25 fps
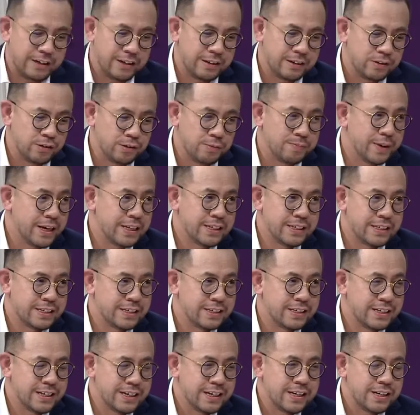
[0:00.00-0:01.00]
in two
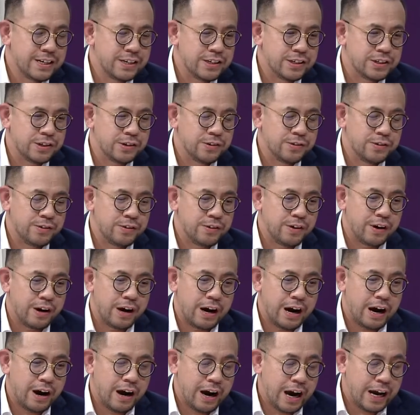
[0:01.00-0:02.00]
months. Mm. So
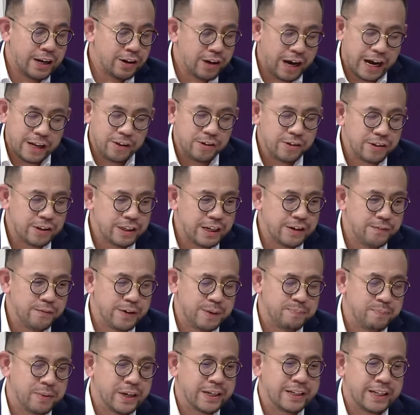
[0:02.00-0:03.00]
I, I don't
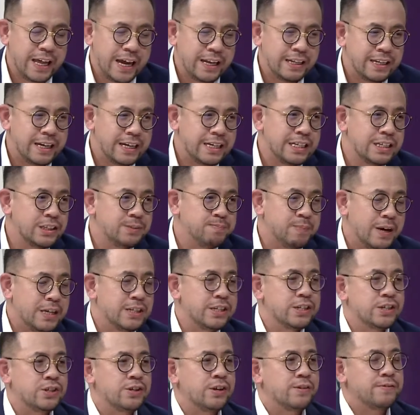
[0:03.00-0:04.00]
think we pretend that this
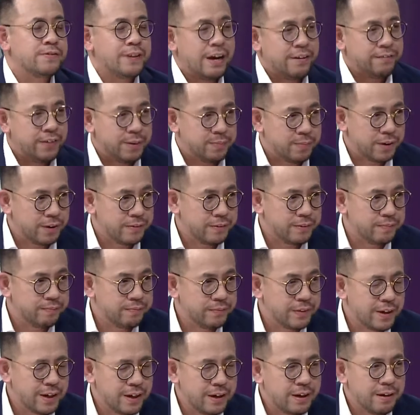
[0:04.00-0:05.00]
budget solves every problem.
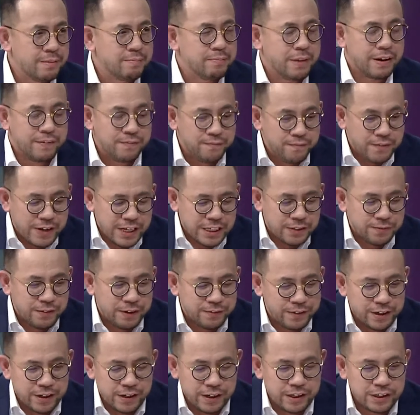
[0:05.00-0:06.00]
But first,
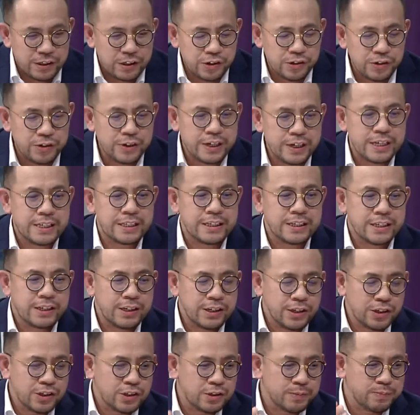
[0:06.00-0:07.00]
what we're going to do is
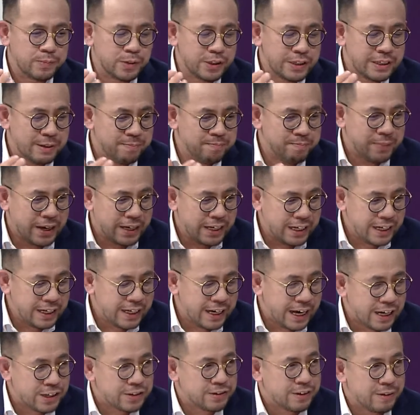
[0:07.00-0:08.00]
to put some
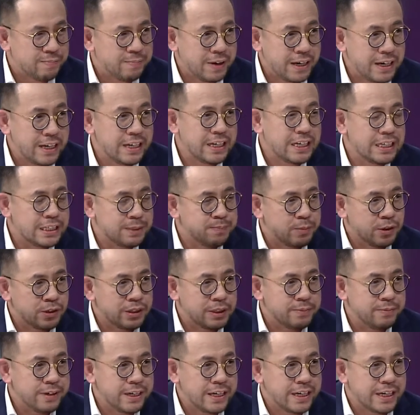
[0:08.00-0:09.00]
money, extra money,
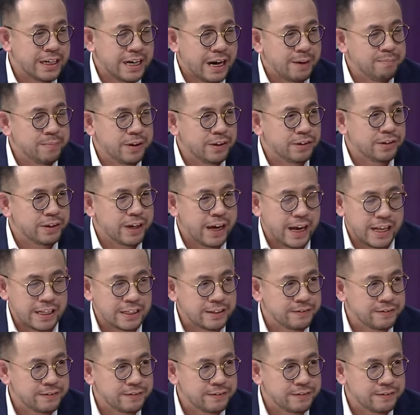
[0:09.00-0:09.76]
disposable income into the